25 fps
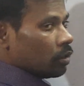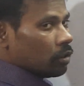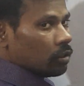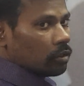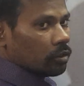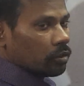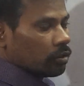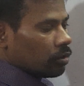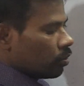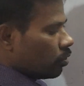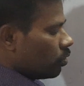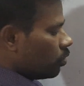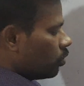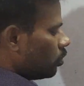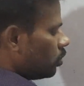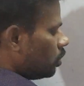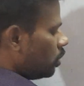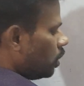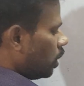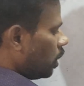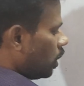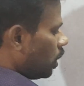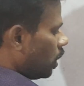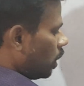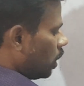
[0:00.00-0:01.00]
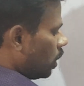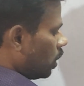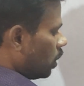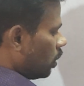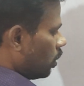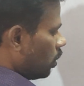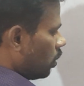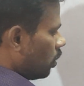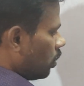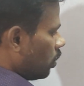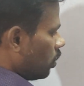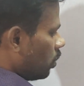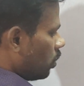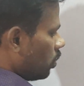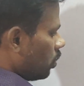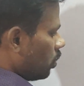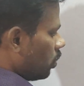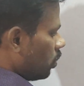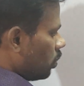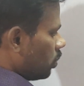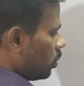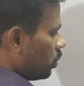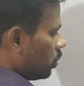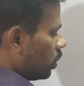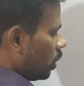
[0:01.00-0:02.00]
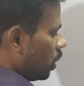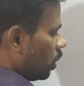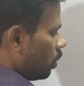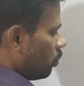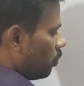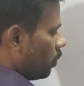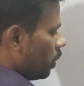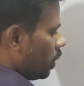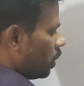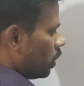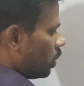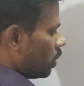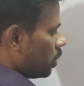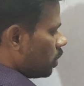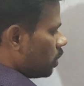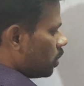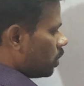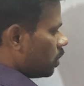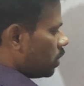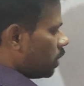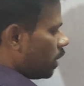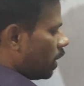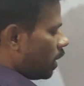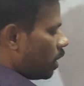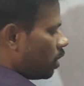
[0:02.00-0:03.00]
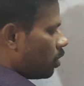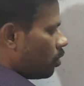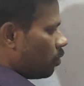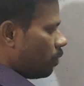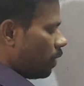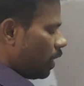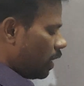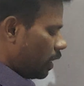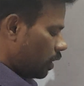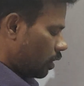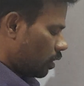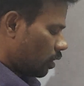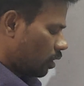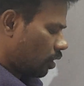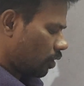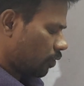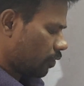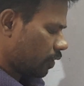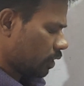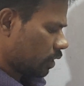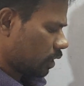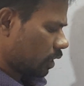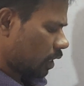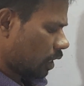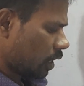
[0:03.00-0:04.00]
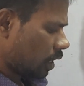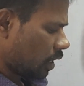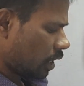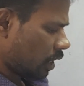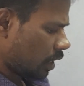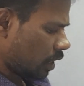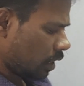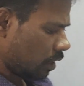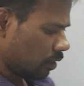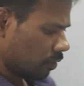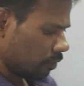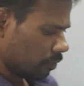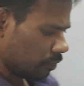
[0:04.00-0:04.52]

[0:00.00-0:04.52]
so there are segment of a circle.